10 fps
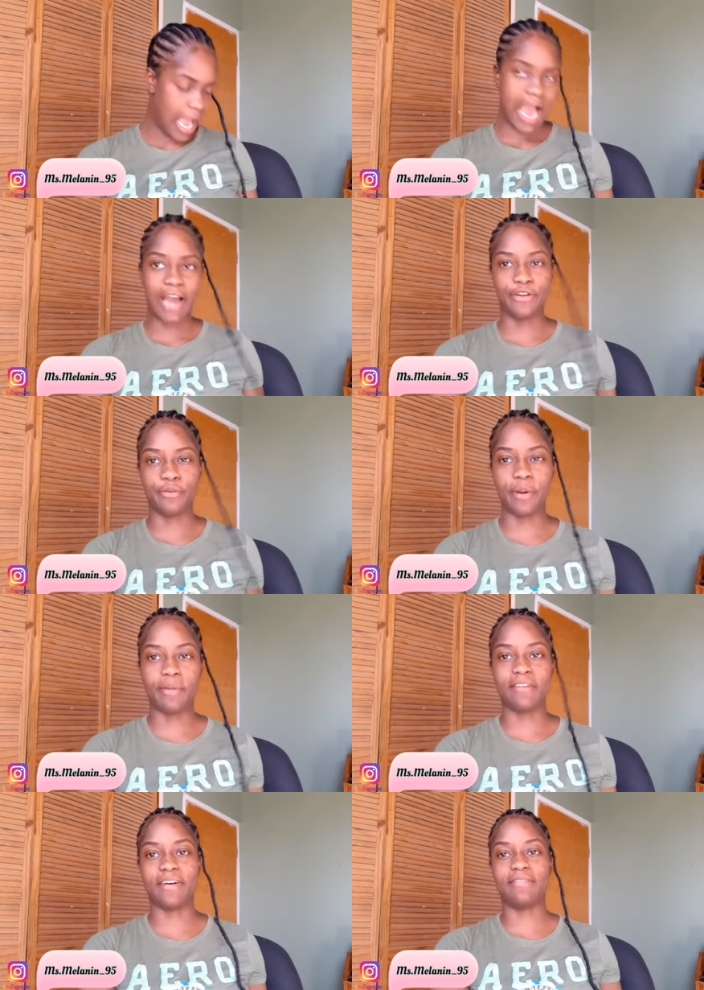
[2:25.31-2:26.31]
I don't remember
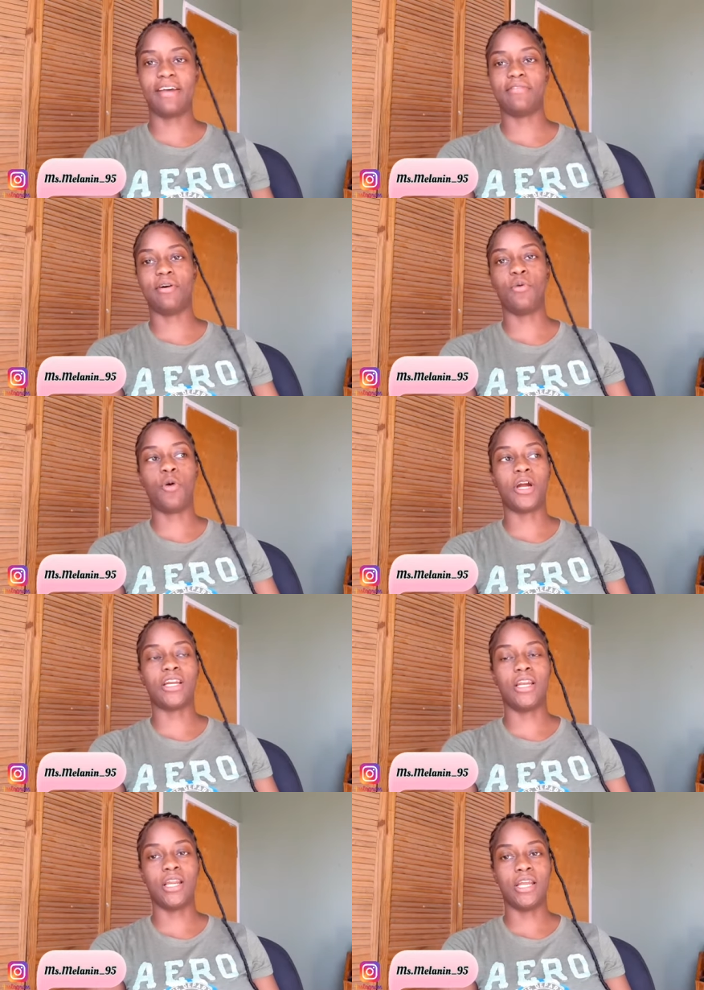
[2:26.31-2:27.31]
if I've ever
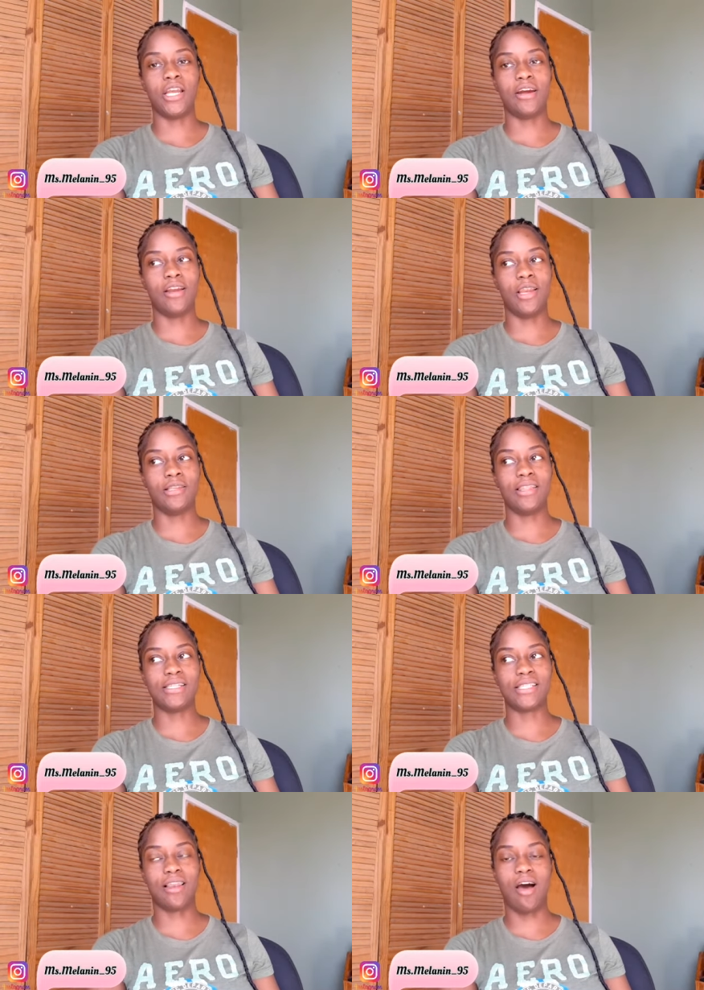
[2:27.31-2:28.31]
worn hair
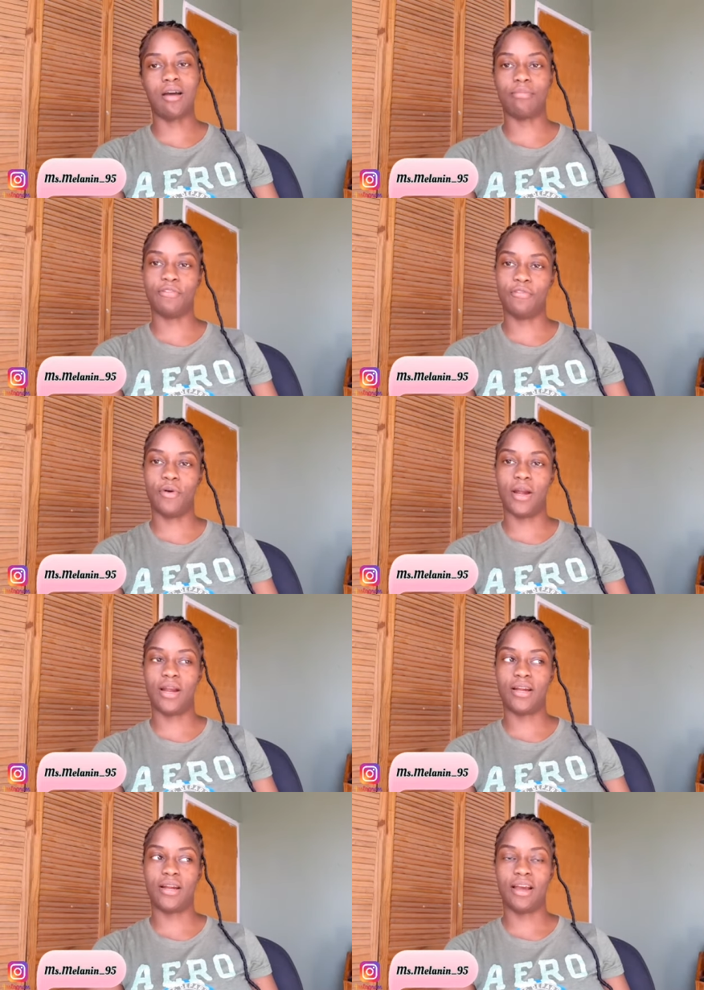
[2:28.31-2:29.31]
this long
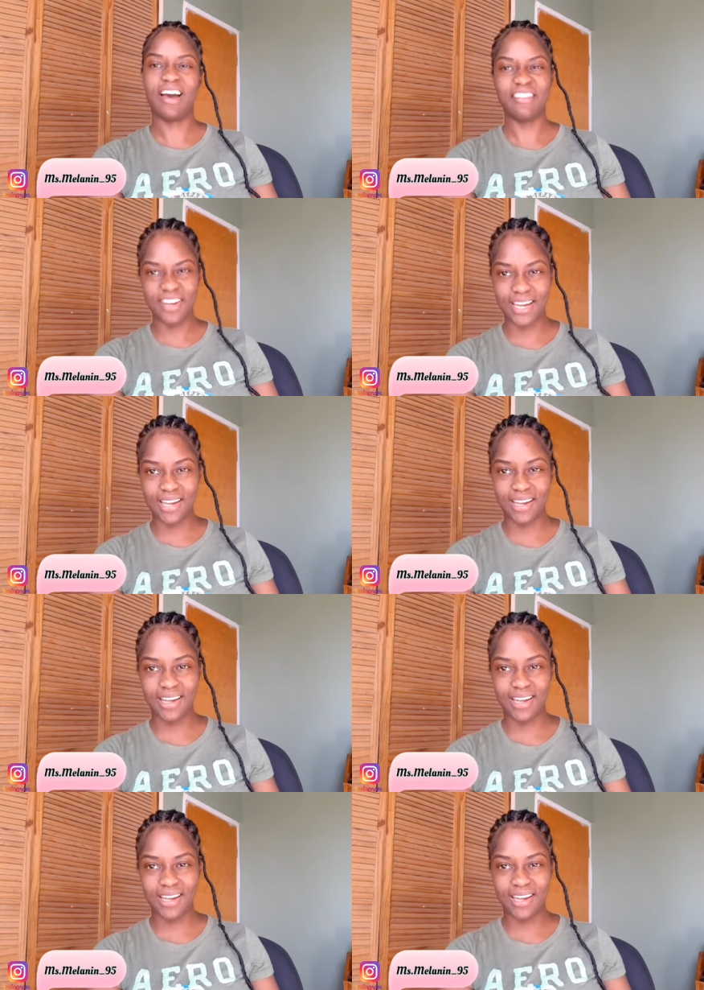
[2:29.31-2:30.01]
before. Have I?